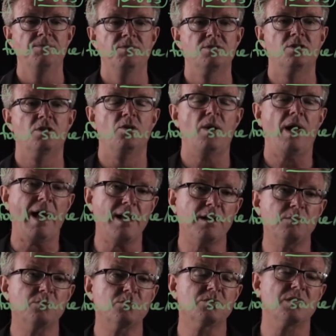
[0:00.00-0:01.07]
So
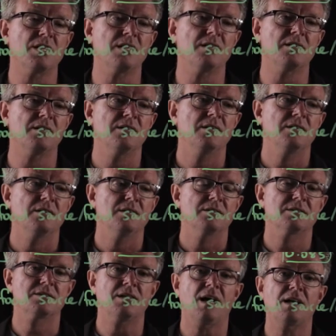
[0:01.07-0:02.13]
animals then
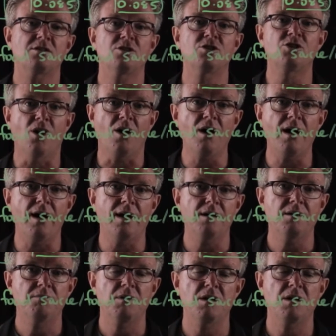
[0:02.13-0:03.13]
start to die,